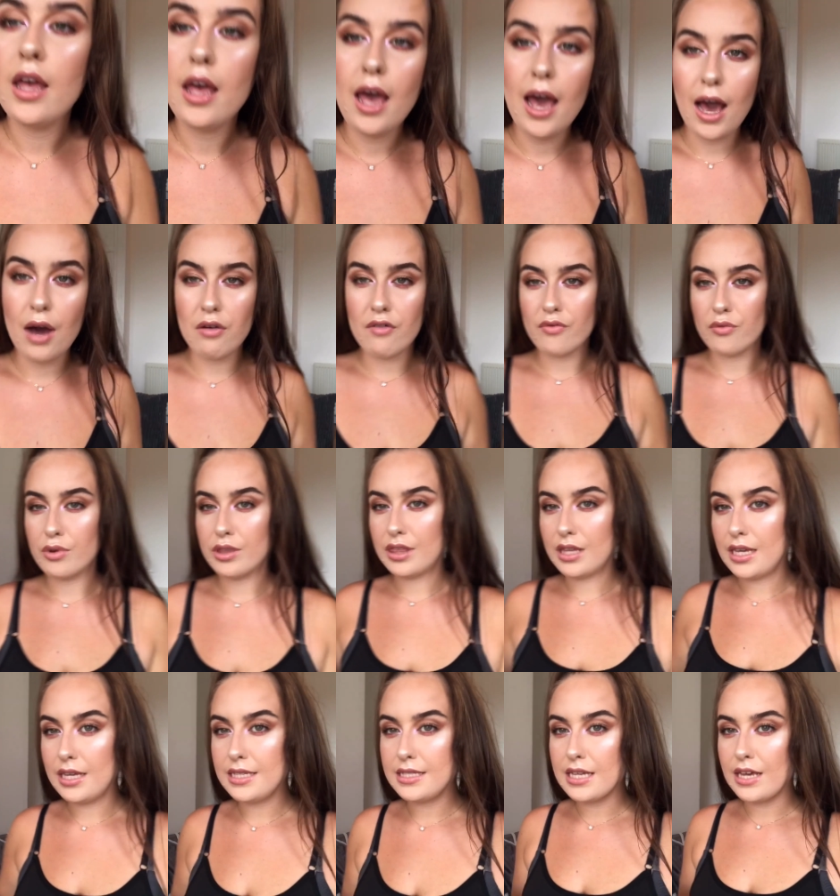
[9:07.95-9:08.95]
However, with
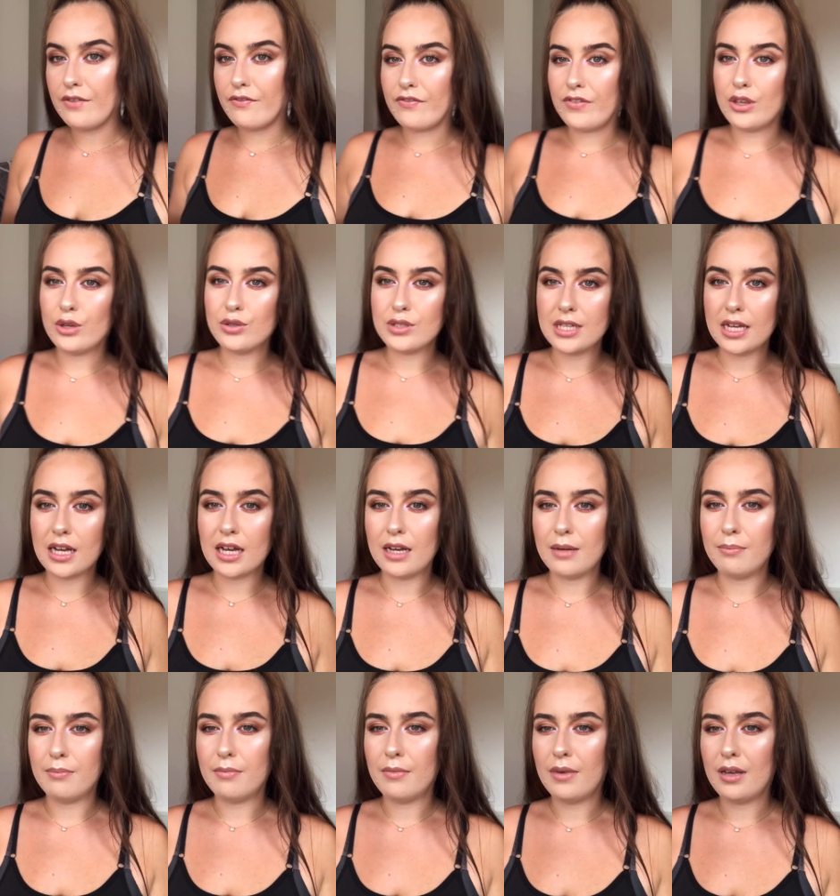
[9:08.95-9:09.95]
these, it feels like
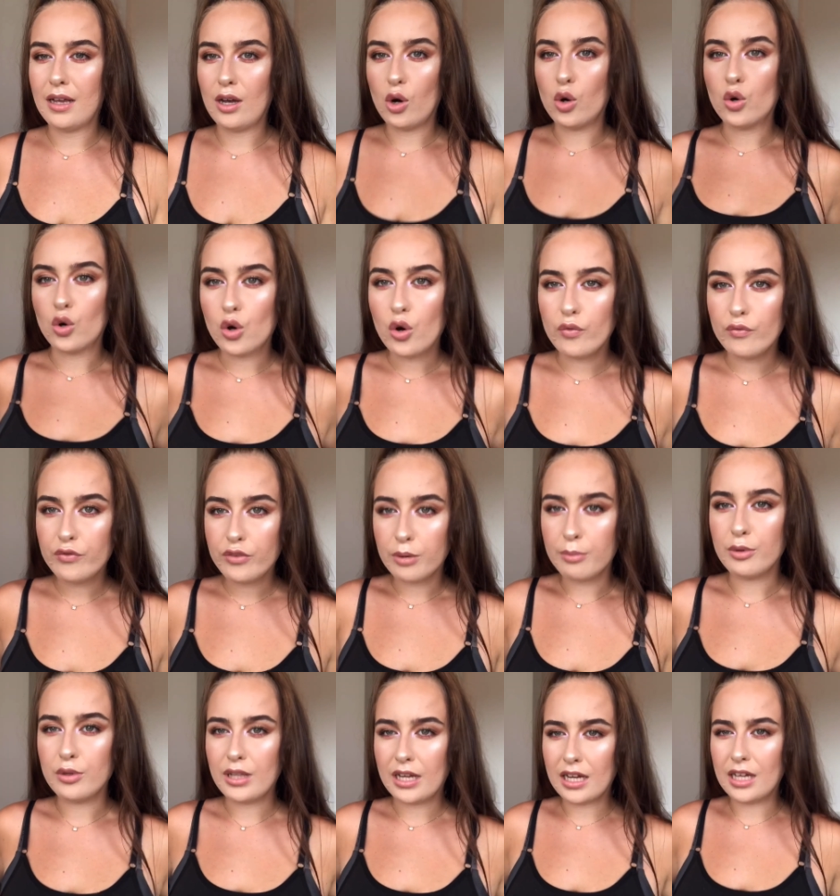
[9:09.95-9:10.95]
I'm
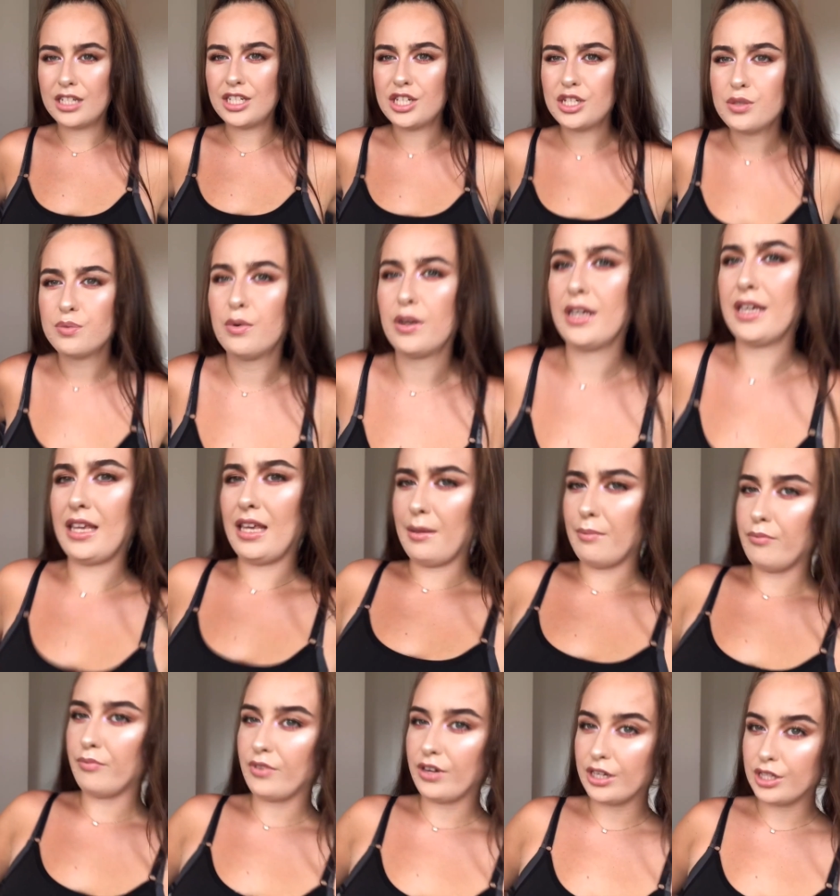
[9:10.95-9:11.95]
uncomfortable. Like, I just want to
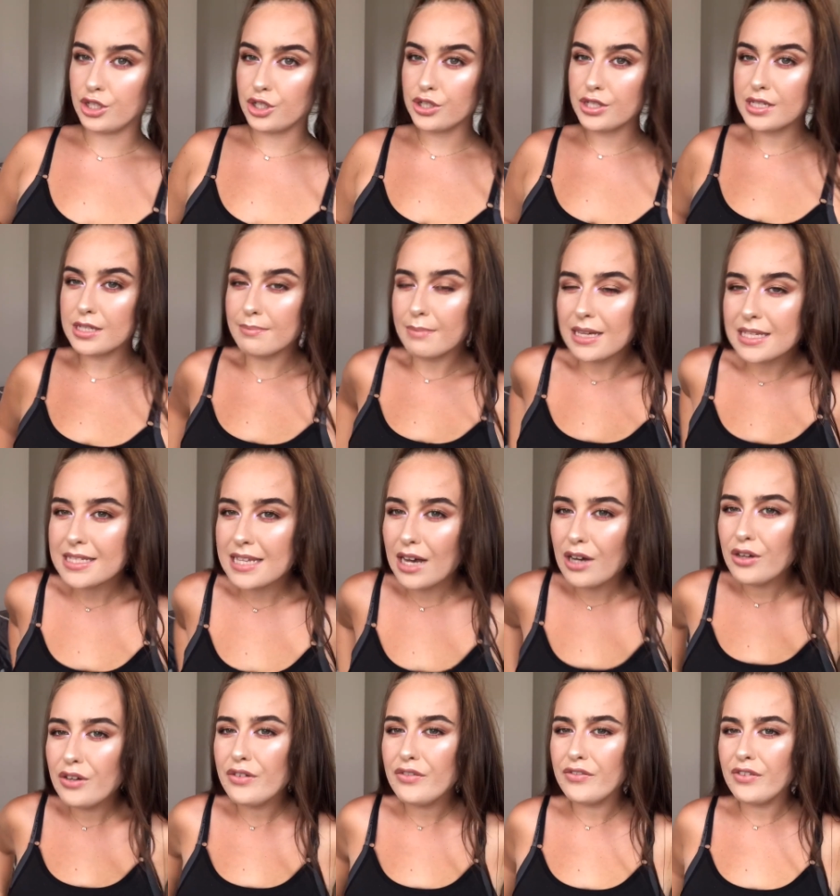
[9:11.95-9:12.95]
keep readjusting myself.